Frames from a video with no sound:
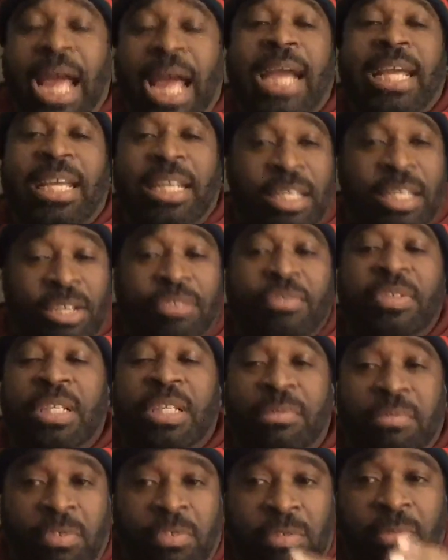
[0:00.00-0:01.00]
I can
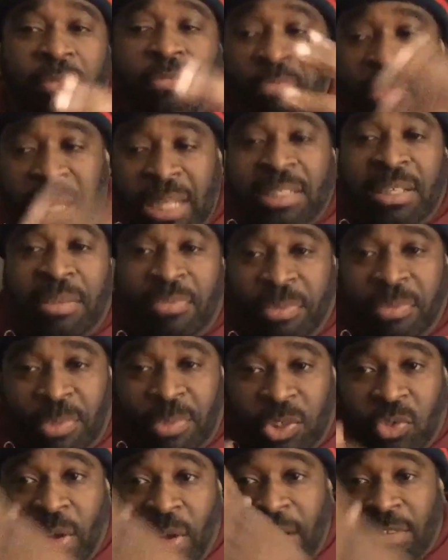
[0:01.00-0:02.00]
literally make something
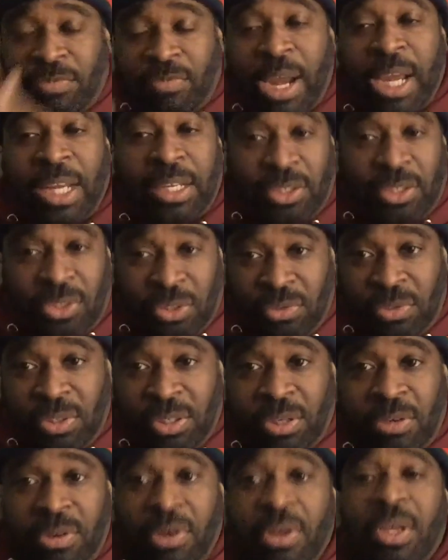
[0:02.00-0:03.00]
from scratch right in the
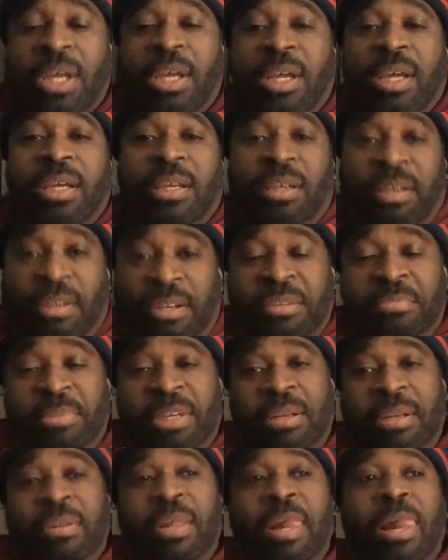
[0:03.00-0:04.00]
studio. You know what I
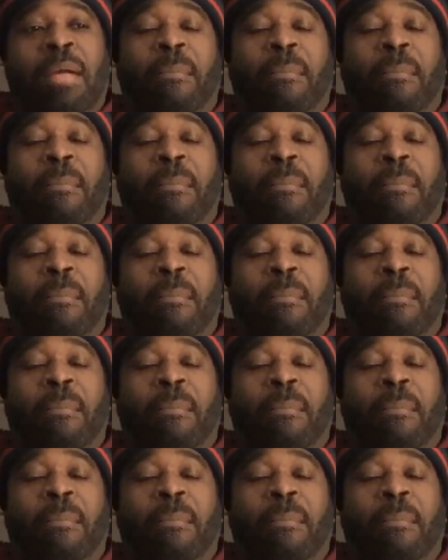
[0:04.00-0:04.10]
mean?